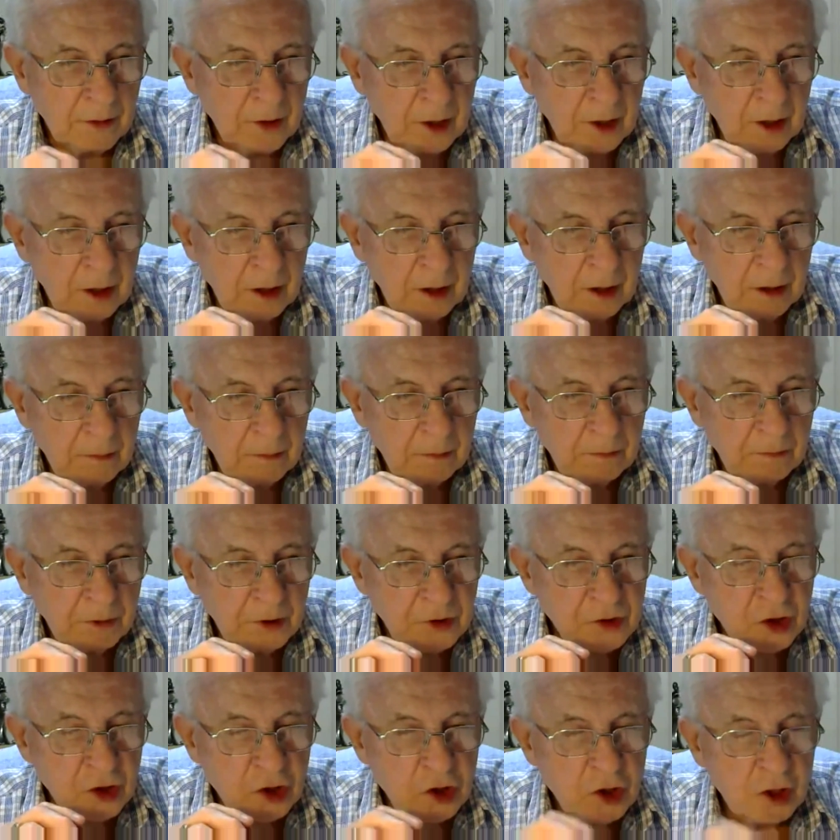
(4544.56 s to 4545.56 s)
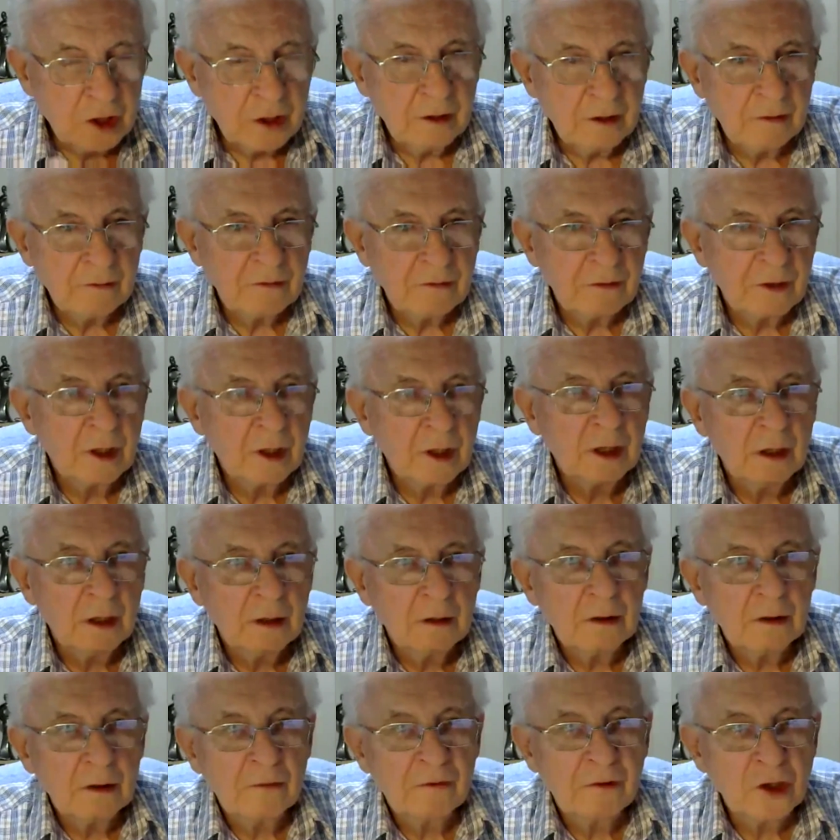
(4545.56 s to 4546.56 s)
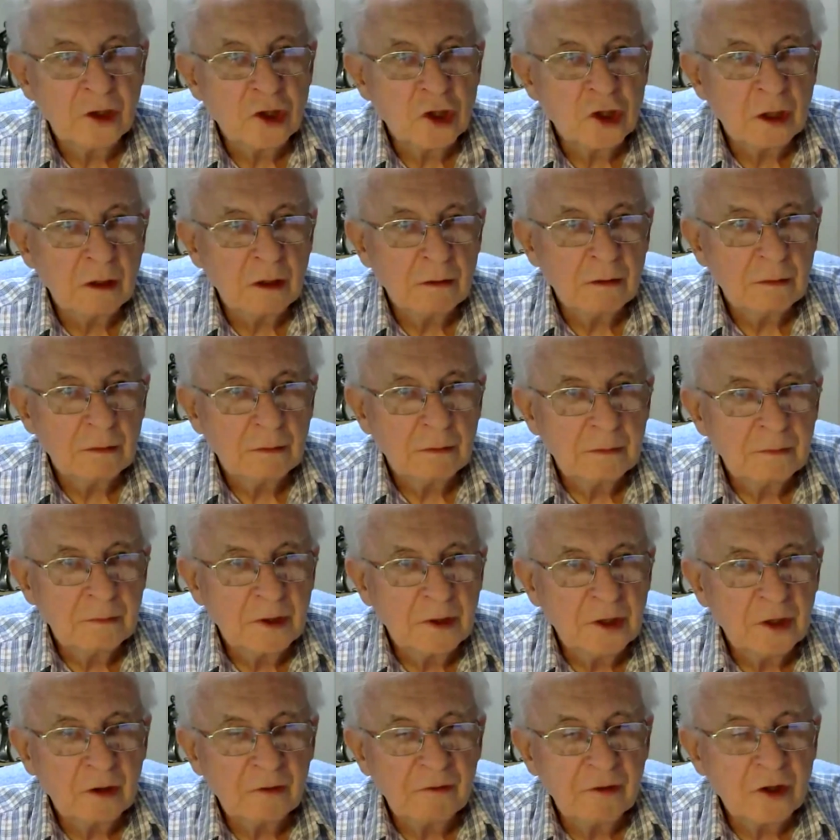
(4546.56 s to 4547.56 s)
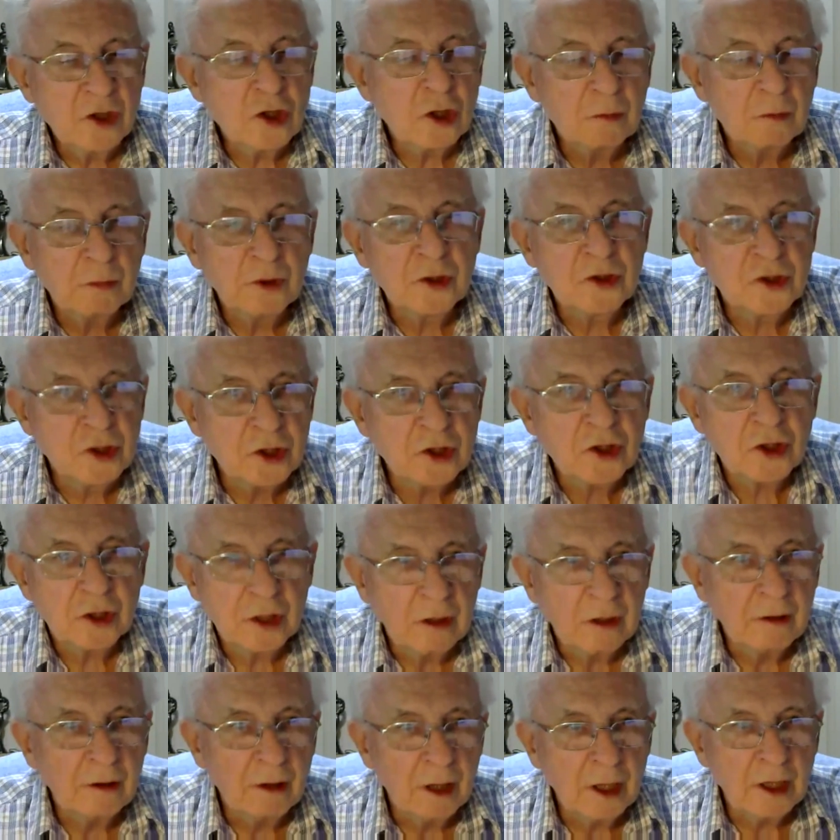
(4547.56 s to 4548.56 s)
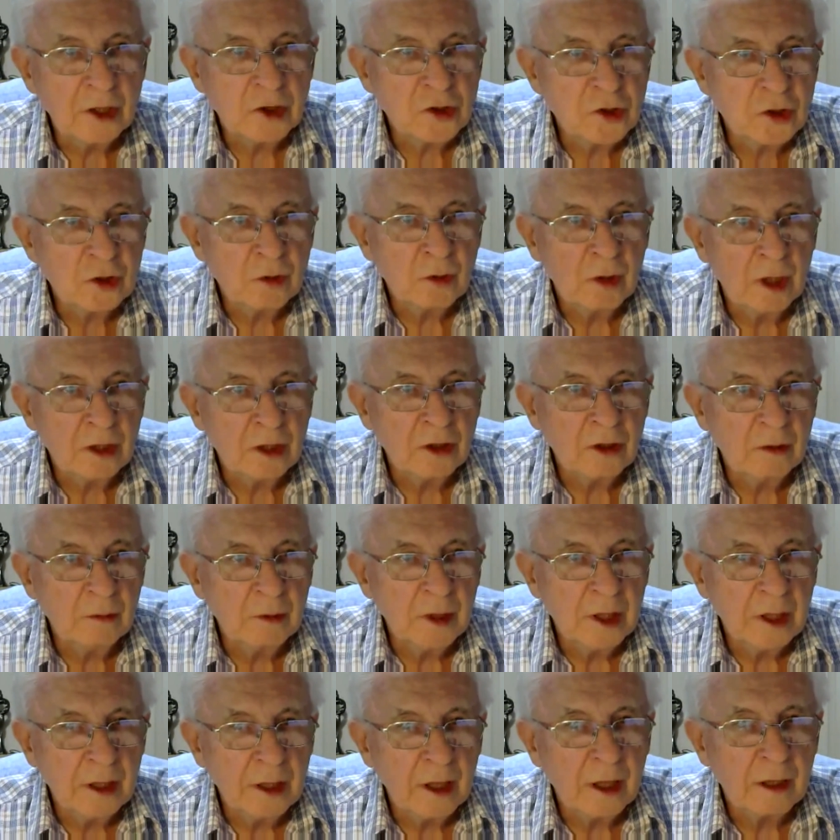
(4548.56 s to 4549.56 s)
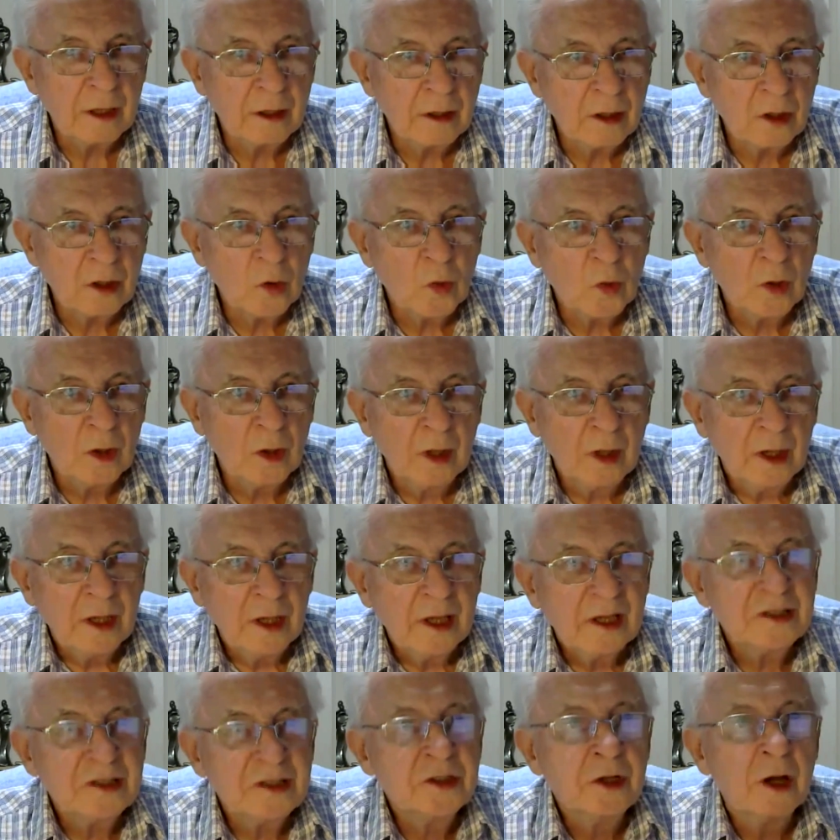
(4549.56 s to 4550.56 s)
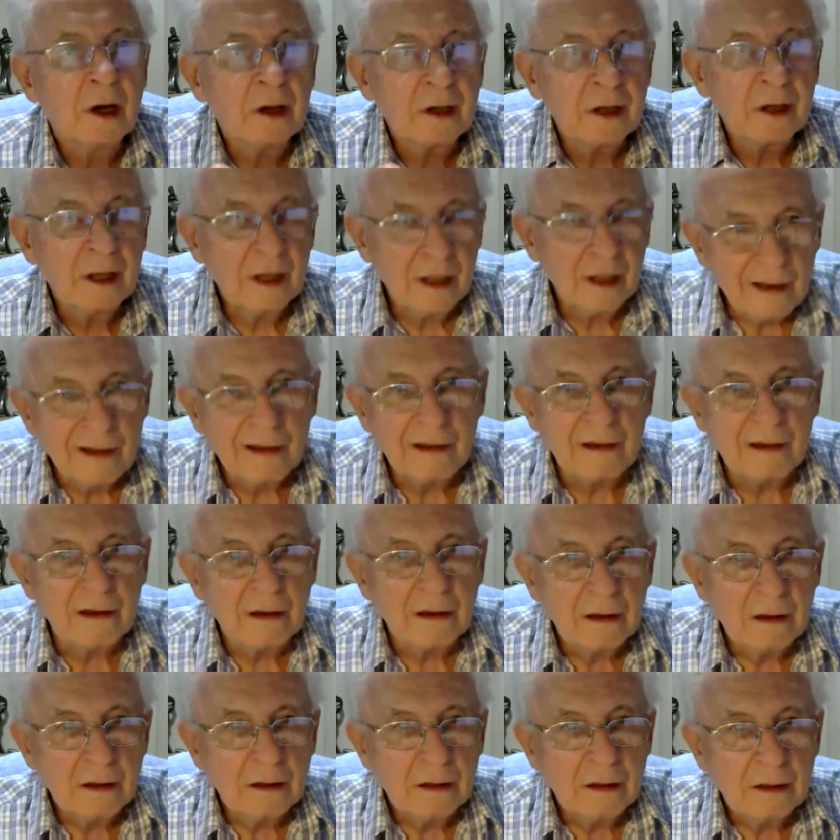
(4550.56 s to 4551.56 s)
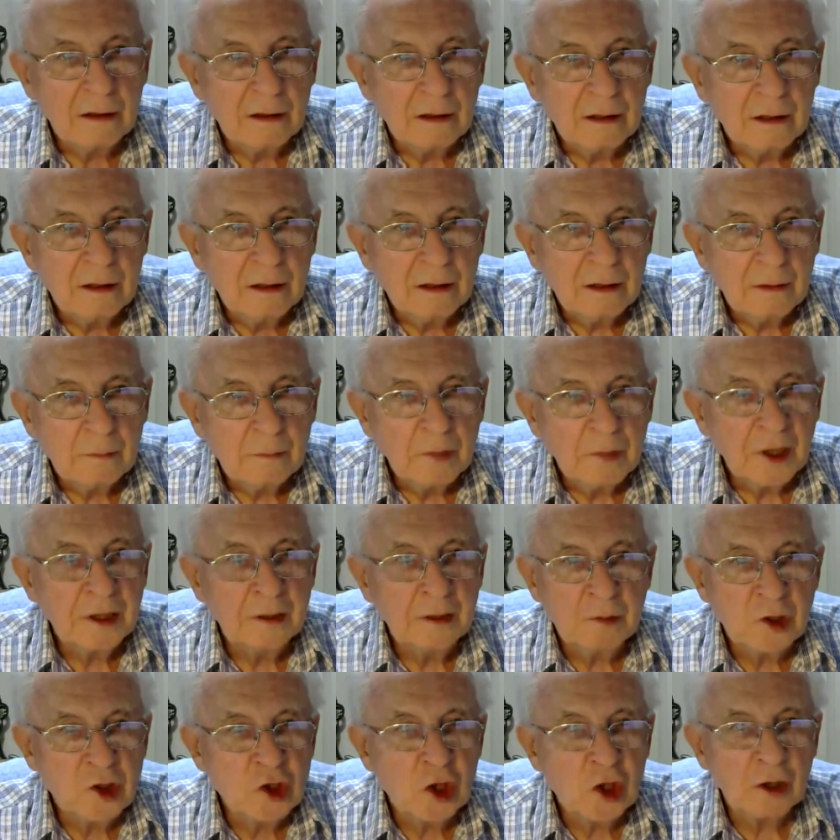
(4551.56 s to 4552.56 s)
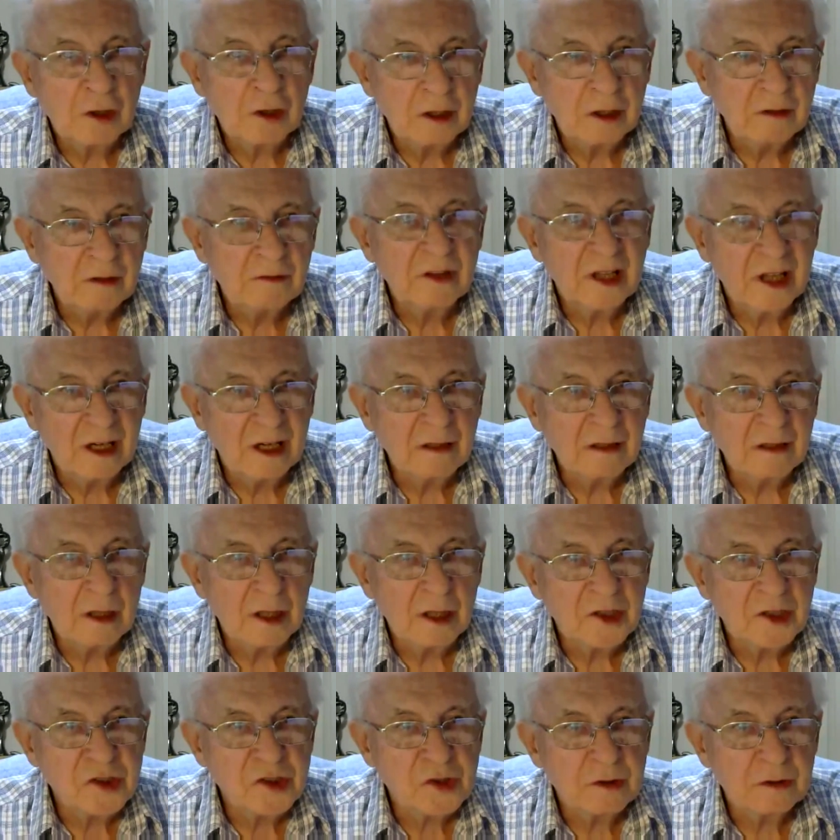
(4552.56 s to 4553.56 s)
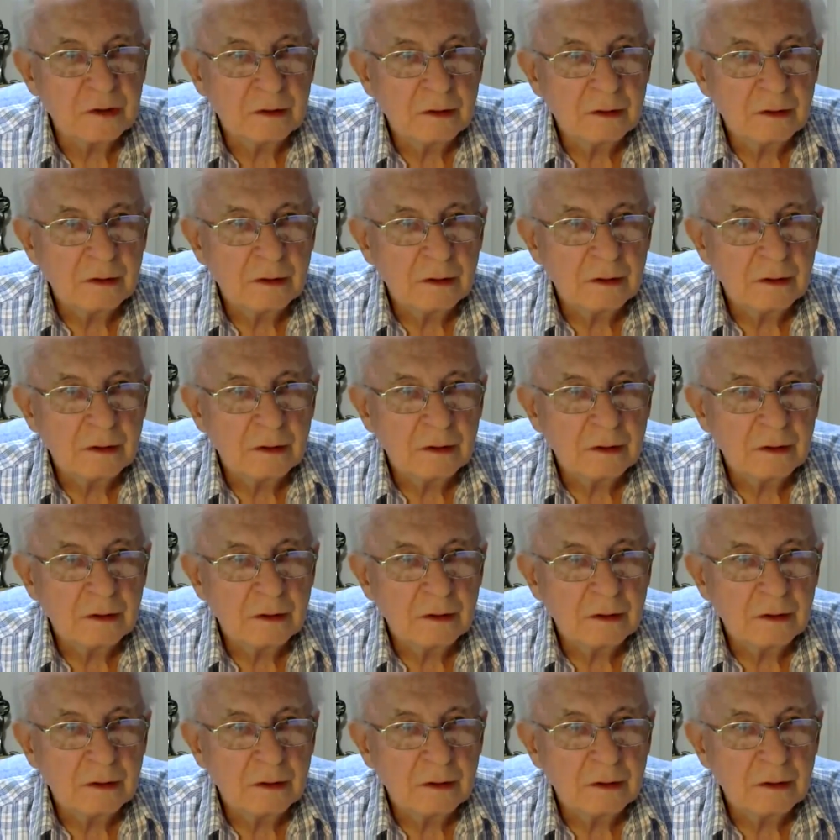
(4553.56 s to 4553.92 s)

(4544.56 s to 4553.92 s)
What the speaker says: the position of the official position in relation to LGBTIQ is not held by the majority of Catholics.